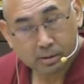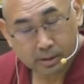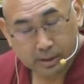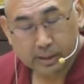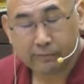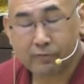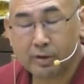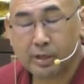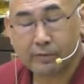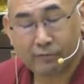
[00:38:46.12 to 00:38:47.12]
Yeah,
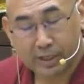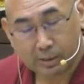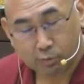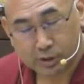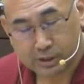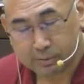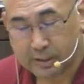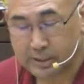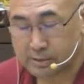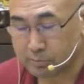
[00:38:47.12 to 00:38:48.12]
affect emotion will
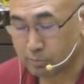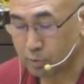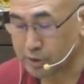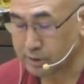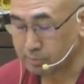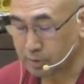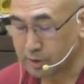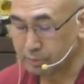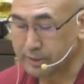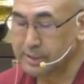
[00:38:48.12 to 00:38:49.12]
arise. Most
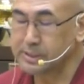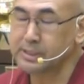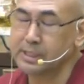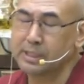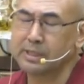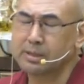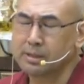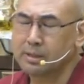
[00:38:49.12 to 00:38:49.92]
important, we can say,